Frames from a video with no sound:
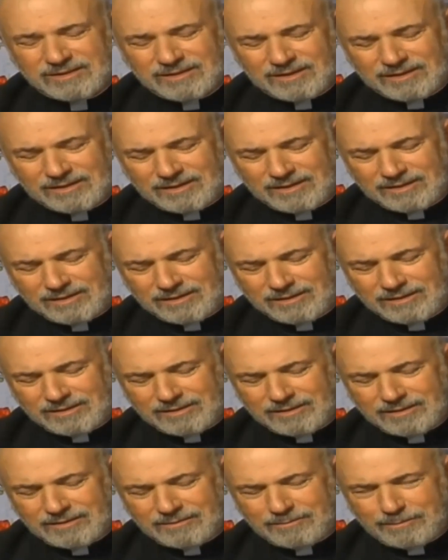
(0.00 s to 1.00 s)

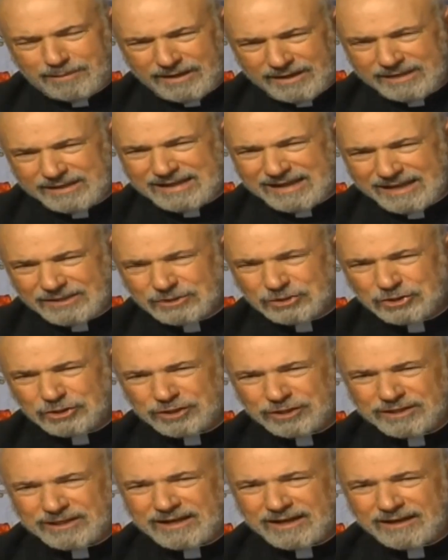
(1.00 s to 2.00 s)
Pay
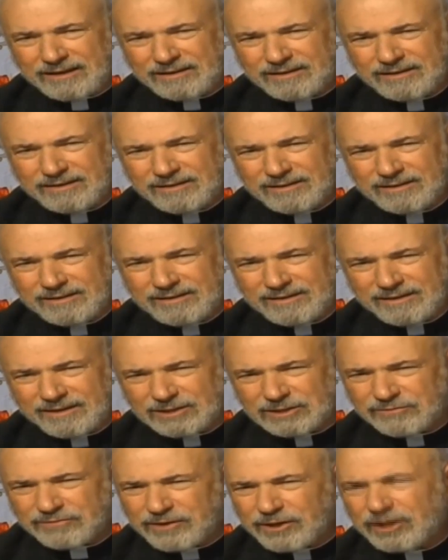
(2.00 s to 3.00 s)
attention to that.
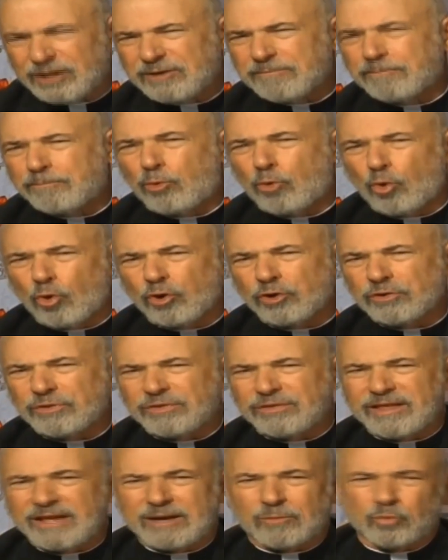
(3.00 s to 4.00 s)
It's very
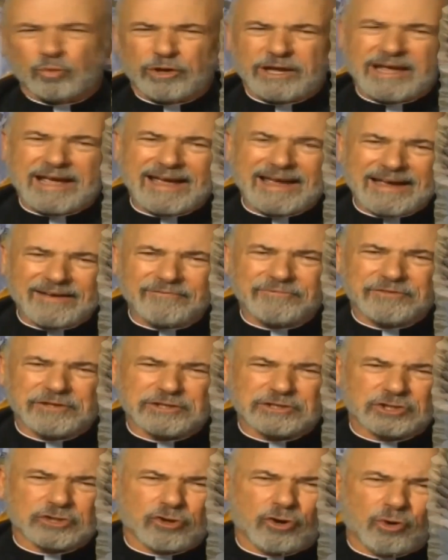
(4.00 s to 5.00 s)
important that we have
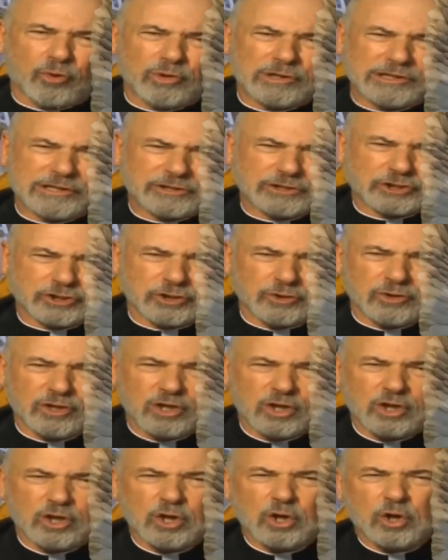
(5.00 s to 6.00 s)
this
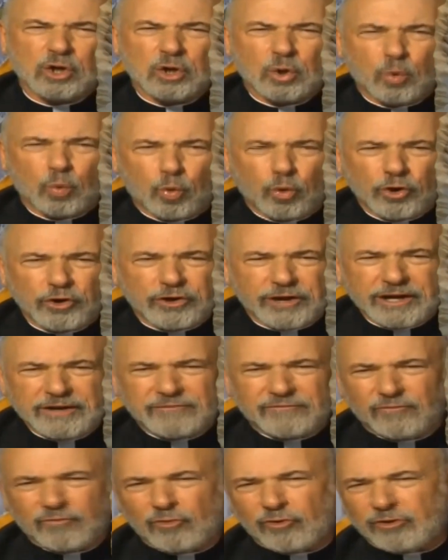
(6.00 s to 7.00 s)
coalition
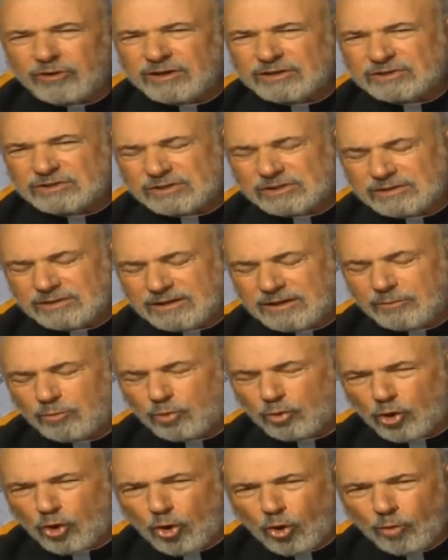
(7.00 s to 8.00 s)
working for us, that
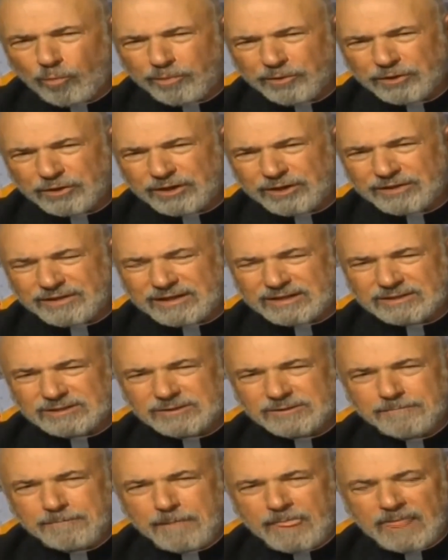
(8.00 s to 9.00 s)
we're open to this.